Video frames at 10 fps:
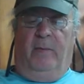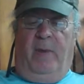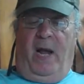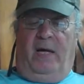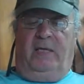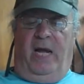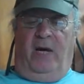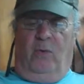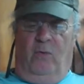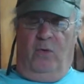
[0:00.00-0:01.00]
The box
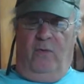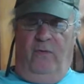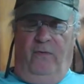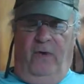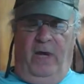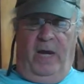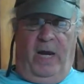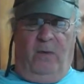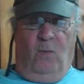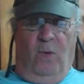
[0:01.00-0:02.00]
had a roof
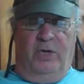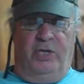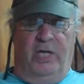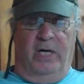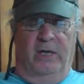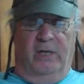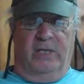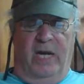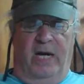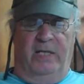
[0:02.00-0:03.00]
and wood
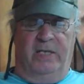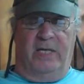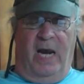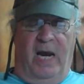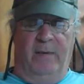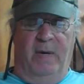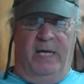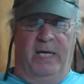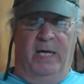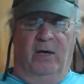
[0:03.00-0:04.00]
shingles on its side,
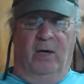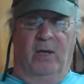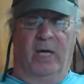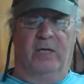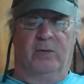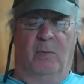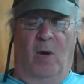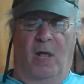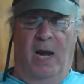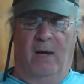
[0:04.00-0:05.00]
making it look like a
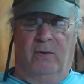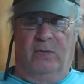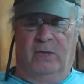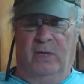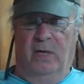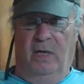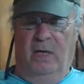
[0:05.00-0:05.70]
small house.